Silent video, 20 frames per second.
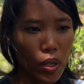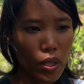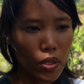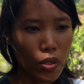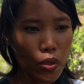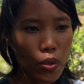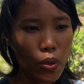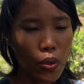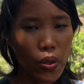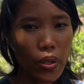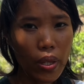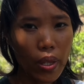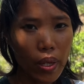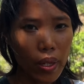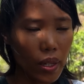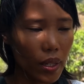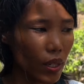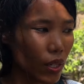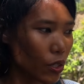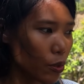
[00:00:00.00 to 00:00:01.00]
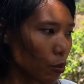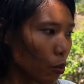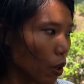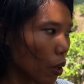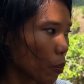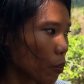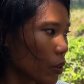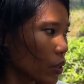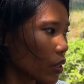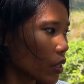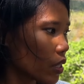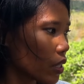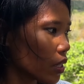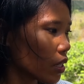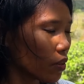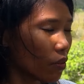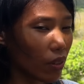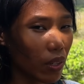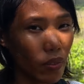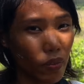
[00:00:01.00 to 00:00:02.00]
What's good thing in this property,
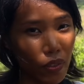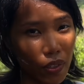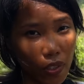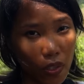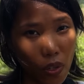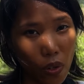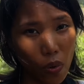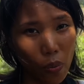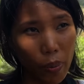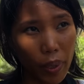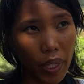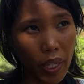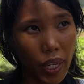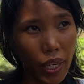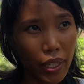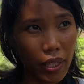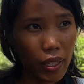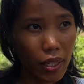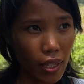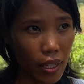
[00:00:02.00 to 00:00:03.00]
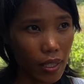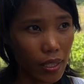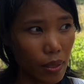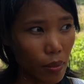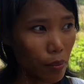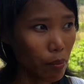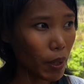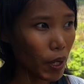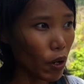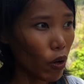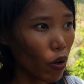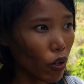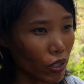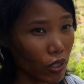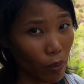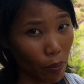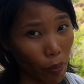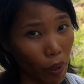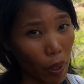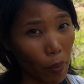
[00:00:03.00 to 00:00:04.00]
even if it's sloping like this,
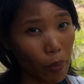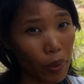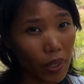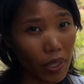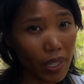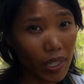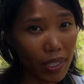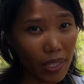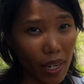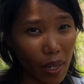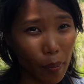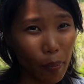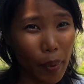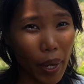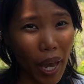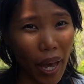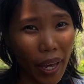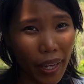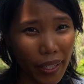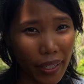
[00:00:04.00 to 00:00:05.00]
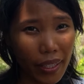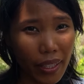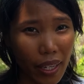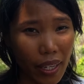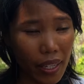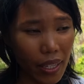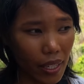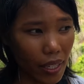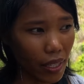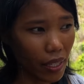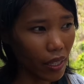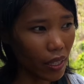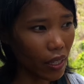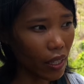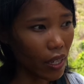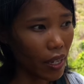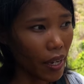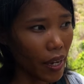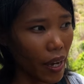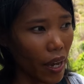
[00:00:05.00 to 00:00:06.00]
because the property is like behind the
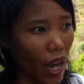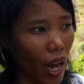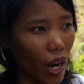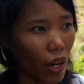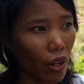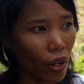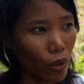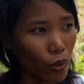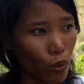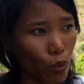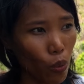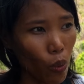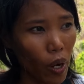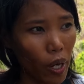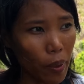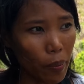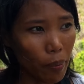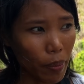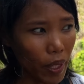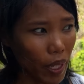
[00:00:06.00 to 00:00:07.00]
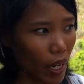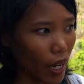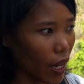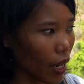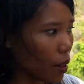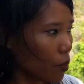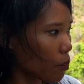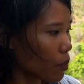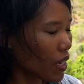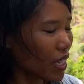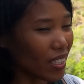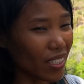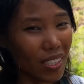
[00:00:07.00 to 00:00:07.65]
hill, around 1 p.m.